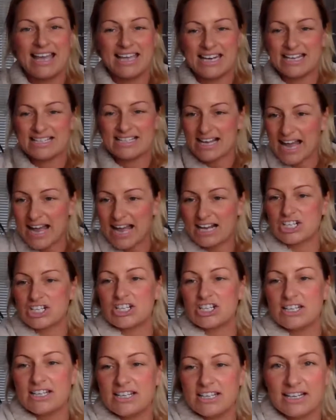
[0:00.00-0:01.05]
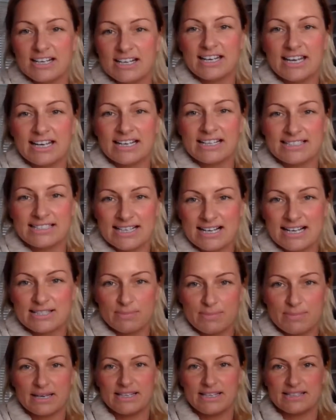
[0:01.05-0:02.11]
it is actually going to
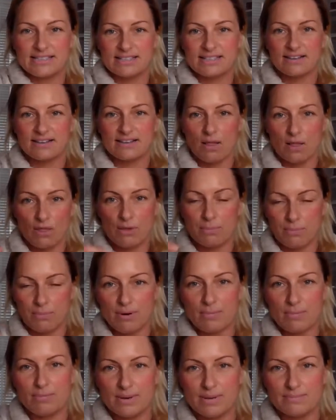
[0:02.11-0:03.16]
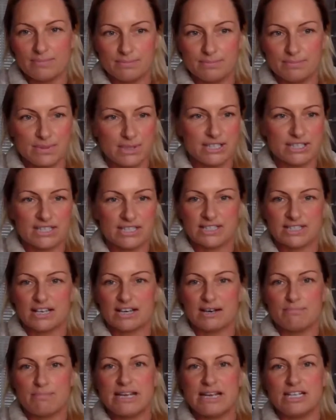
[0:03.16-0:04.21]
exacerbate the problem because it's
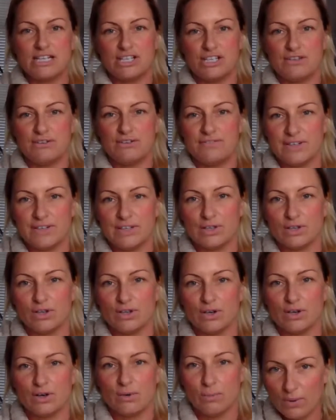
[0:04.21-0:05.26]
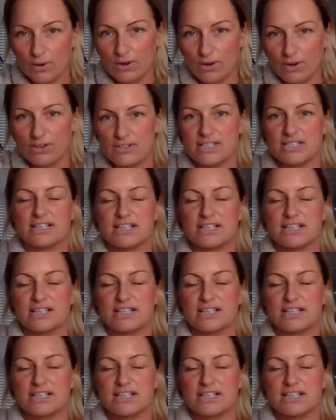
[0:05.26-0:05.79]
going to make you feel worse.